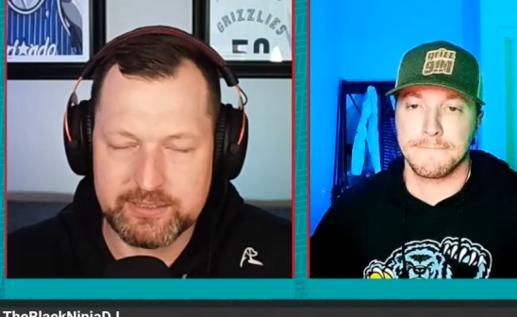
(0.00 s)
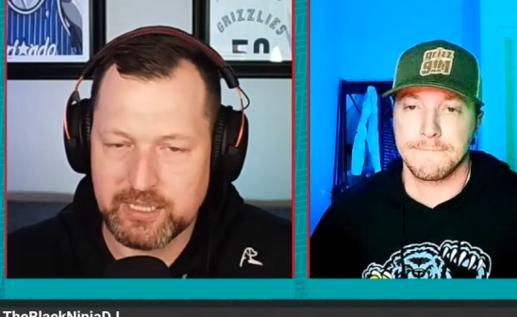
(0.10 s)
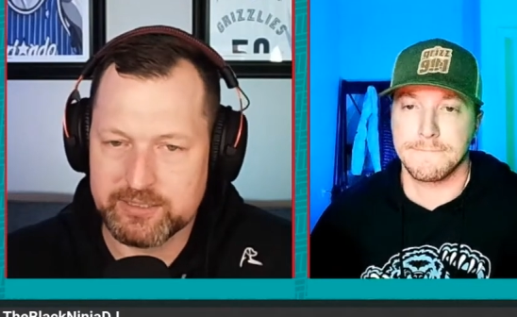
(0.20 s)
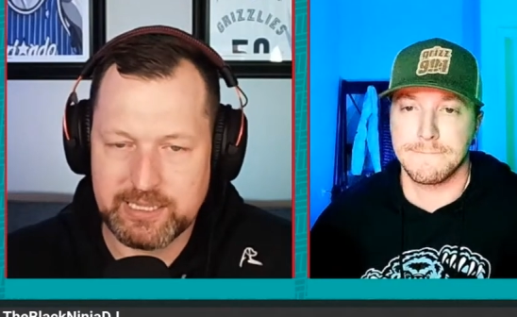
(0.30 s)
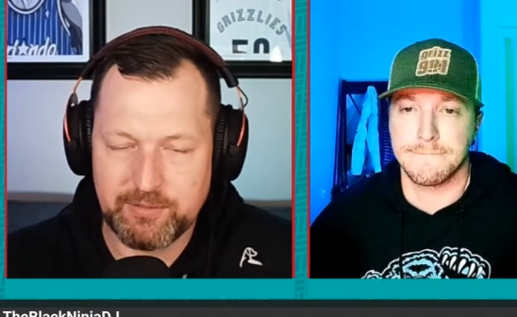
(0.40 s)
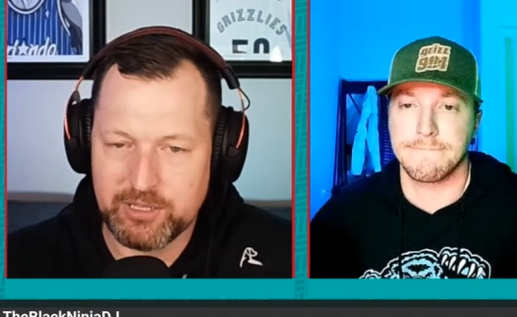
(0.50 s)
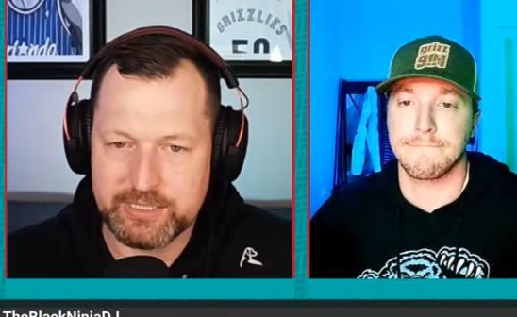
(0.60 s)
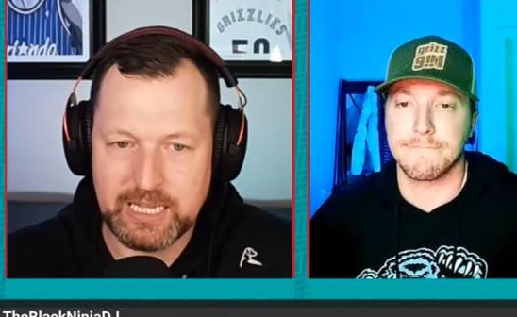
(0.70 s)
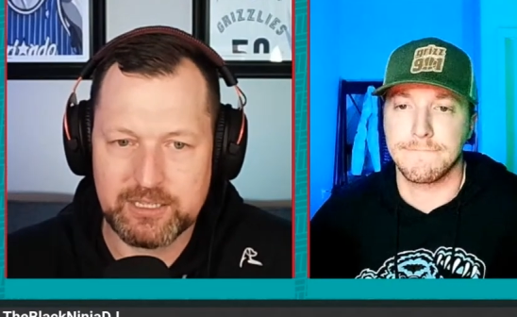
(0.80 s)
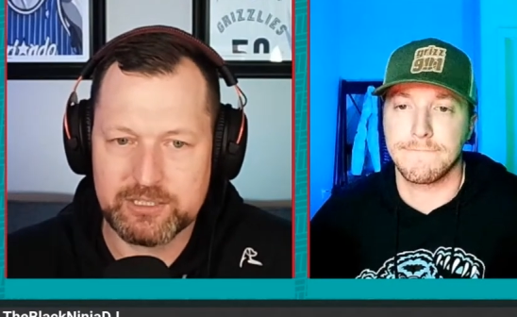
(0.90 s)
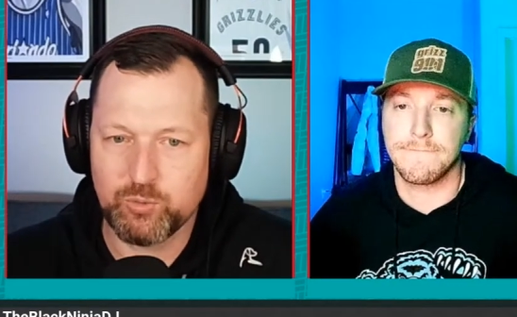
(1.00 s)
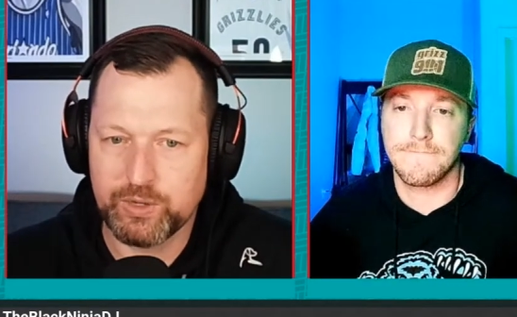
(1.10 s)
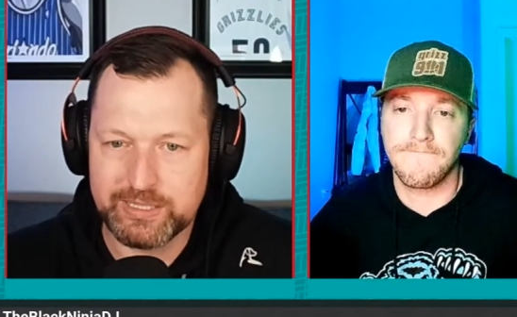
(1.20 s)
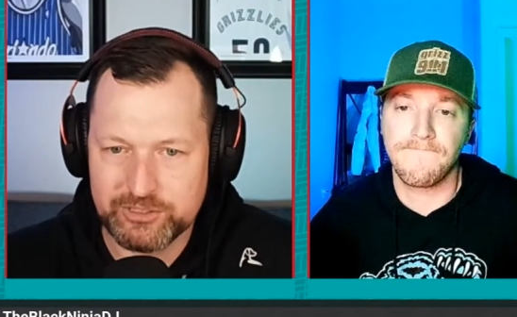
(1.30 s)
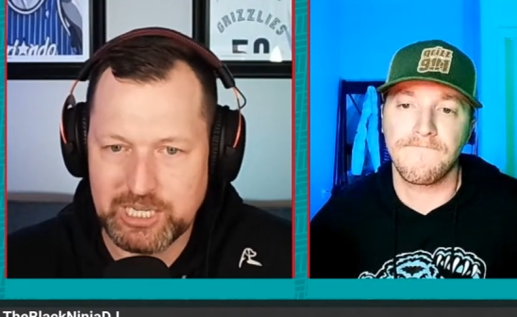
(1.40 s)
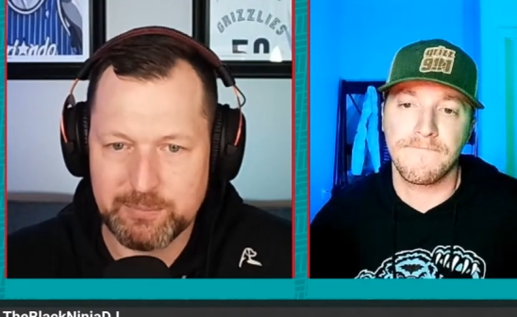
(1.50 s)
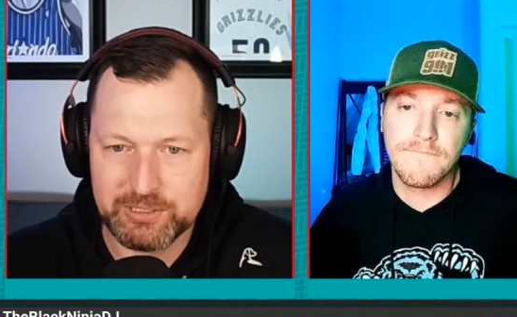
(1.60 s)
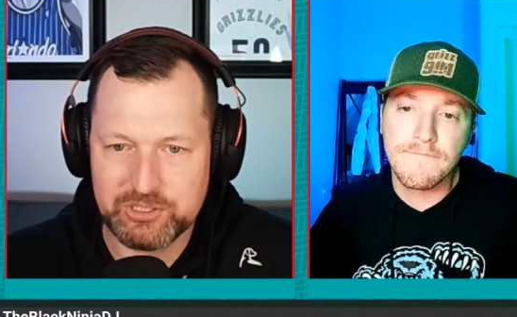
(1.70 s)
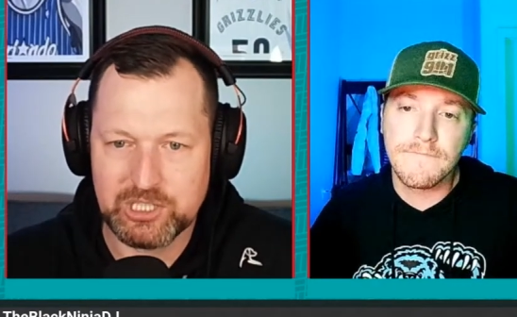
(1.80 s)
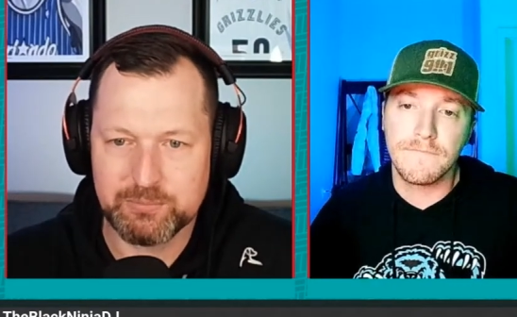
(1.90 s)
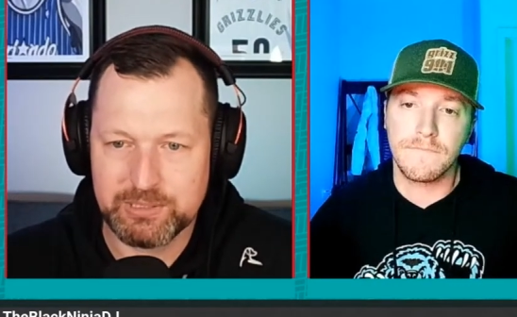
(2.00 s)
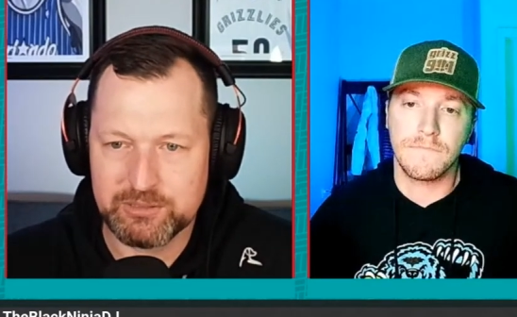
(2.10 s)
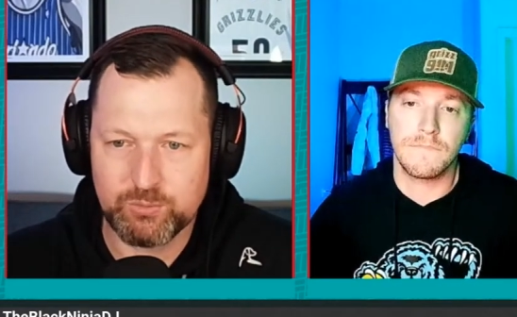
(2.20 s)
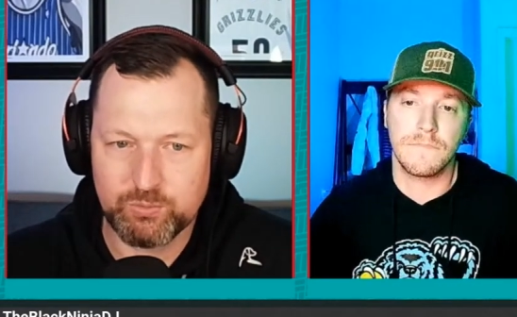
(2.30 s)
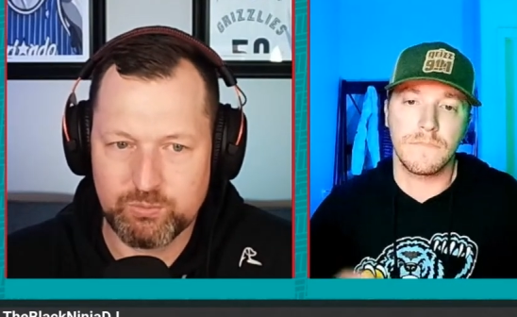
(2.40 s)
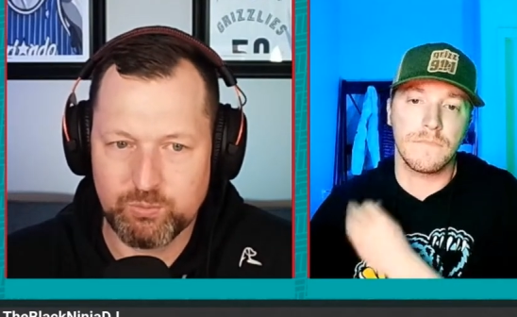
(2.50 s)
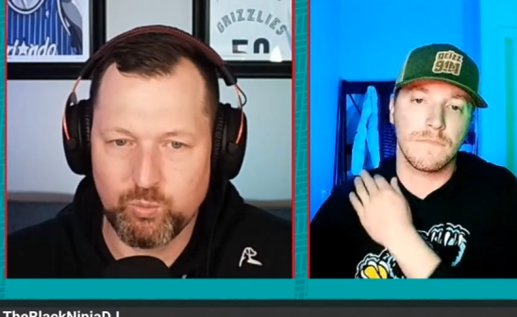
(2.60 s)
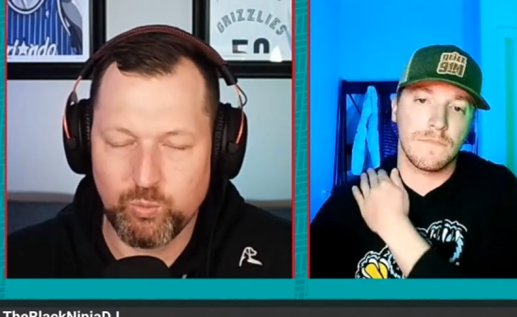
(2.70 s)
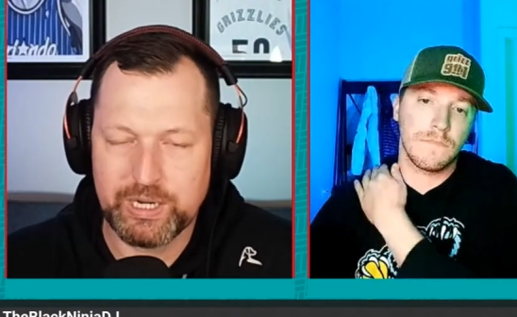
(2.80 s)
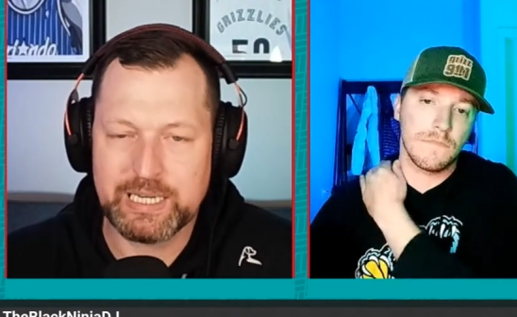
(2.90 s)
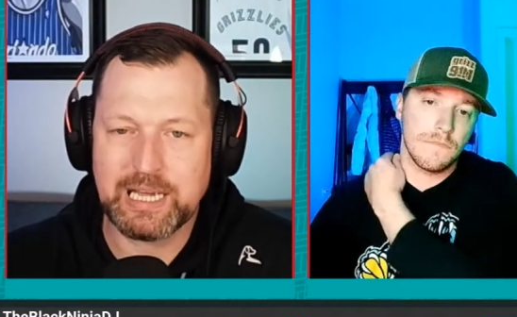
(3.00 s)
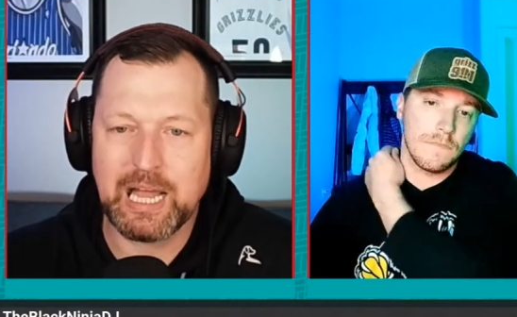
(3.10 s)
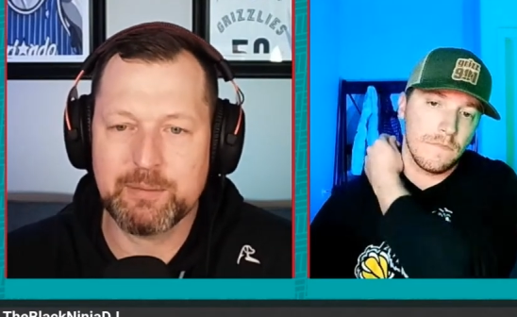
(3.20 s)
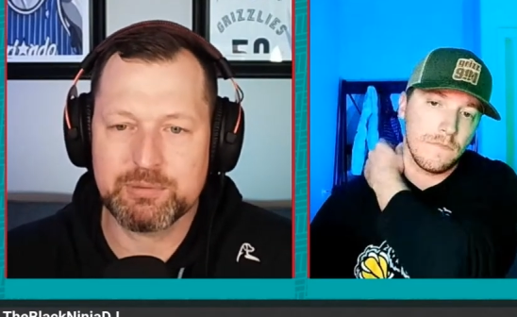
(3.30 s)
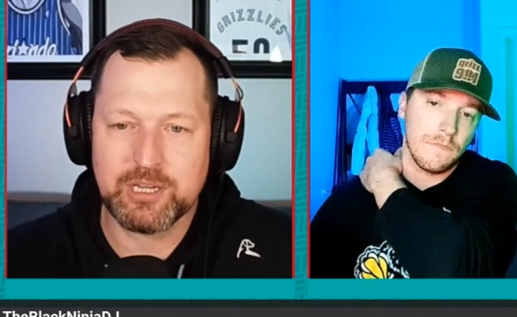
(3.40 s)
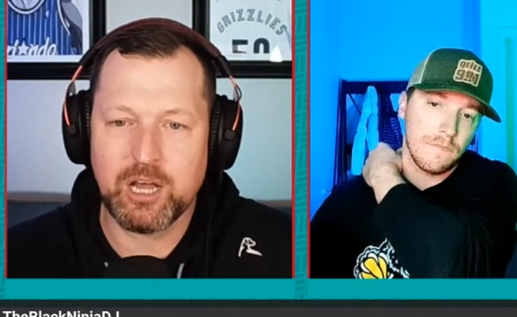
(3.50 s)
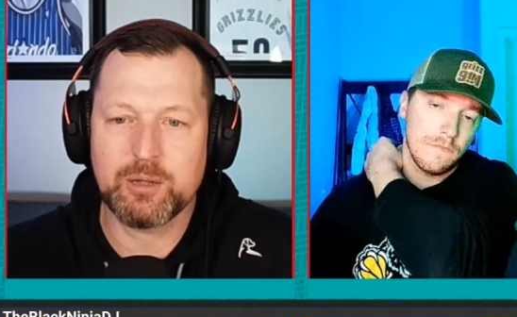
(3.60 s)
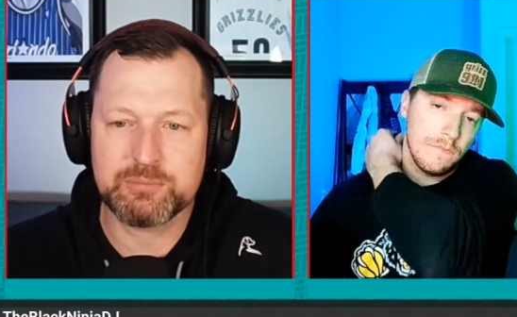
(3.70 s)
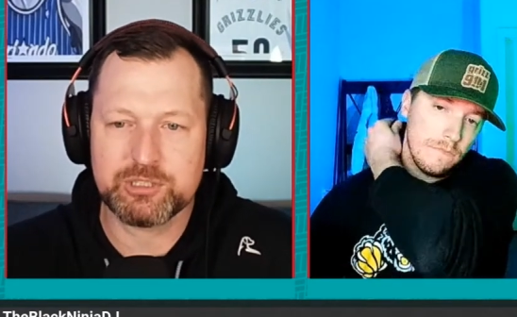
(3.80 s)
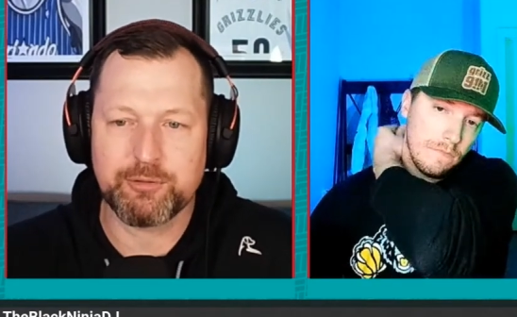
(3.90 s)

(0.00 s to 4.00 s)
Speaker 1: The Celtics have all the talent to win in the championship, but when it time comes to